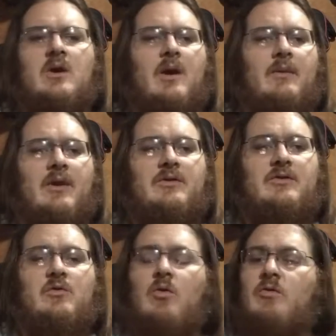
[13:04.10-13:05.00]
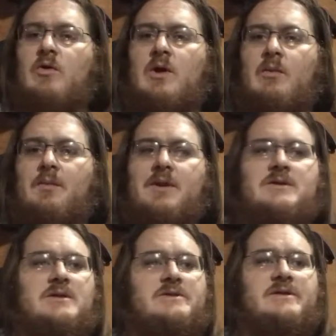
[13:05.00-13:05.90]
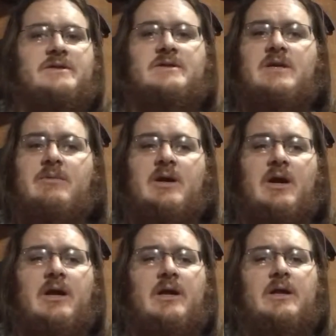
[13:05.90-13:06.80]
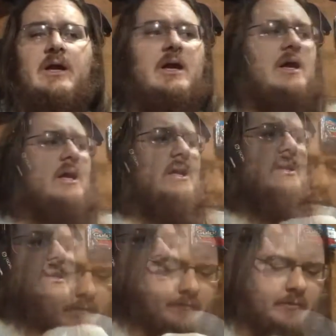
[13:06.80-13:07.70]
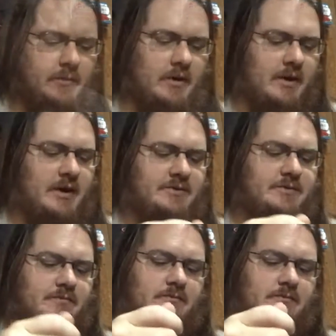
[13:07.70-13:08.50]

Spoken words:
gonna let this cool for a couple minutes because it is steaming hot. And all right, guys,